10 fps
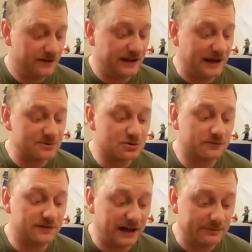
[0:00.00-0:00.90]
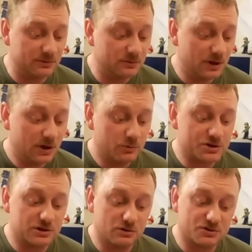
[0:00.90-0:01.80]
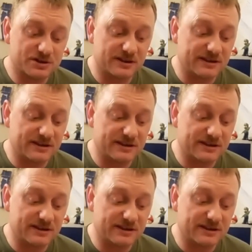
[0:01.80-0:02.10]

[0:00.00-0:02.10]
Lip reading: The Amsoft label, which launched